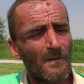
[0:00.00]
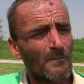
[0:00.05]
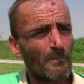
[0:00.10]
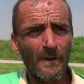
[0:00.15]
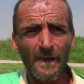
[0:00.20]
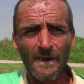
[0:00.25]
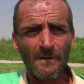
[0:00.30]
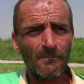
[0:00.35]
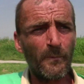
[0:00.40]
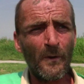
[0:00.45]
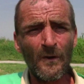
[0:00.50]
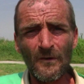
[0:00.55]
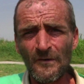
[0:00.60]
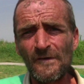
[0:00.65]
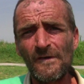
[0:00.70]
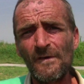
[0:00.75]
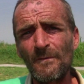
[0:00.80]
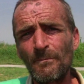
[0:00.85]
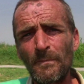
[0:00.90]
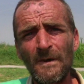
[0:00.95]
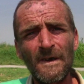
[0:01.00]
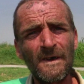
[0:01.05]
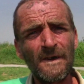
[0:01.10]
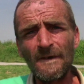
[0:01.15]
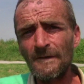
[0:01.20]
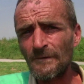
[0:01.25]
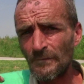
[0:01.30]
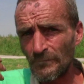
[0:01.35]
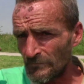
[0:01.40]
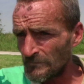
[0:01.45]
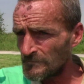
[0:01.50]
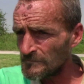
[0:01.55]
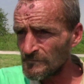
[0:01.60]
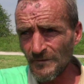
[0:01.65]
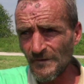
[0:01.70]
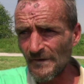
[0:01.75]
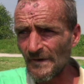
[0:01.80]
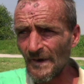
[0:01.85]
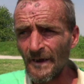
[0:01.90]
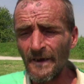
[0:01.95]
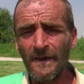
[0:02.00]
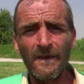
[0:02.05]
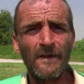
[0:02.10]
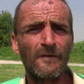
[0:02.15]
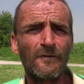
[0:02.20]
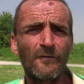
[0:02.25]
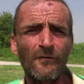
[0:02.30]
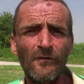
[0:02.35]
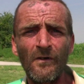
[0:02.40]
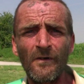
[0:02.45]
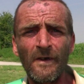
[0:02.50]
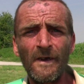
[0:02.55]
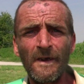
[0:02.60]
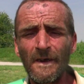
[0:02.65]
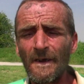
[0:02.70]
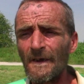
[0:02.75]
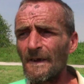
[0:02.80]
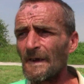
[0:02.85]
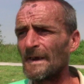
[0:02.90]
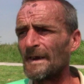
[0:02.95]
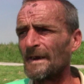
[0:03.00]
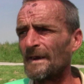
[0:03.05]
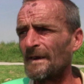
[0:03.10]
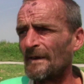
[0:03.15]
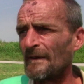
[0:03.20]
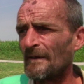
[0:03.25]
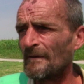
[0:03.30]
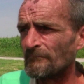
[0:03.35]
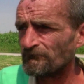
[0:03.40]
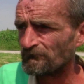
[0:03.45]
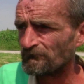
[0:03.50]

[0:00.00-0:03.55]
but possibly to psychotronically